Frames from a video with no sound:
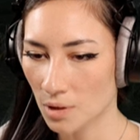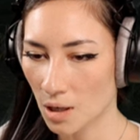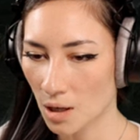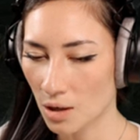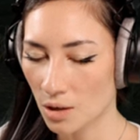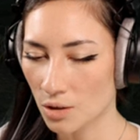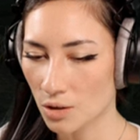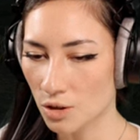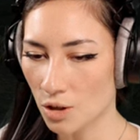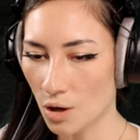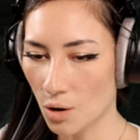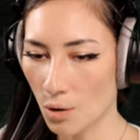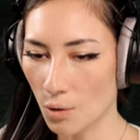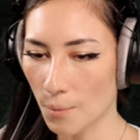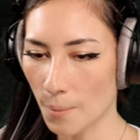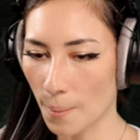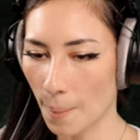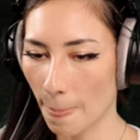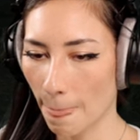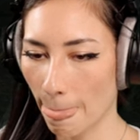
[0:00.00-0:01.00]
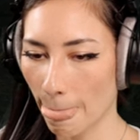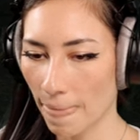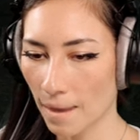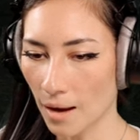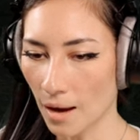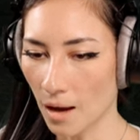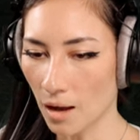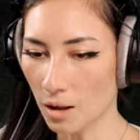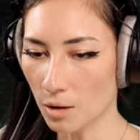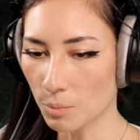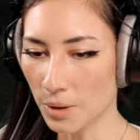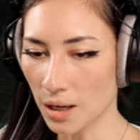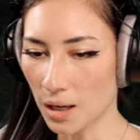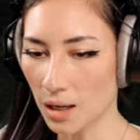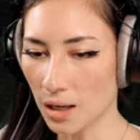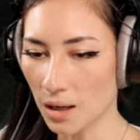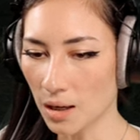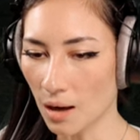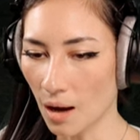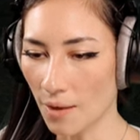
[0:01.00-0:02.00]
So,
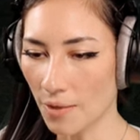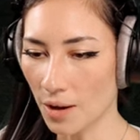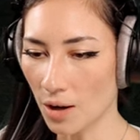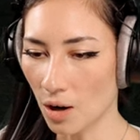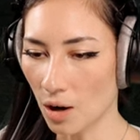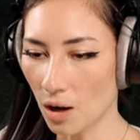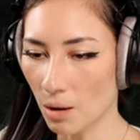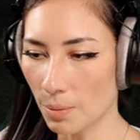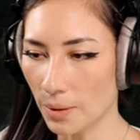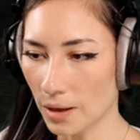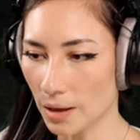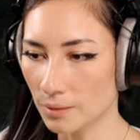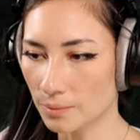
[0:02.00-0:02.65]
LB and then RB.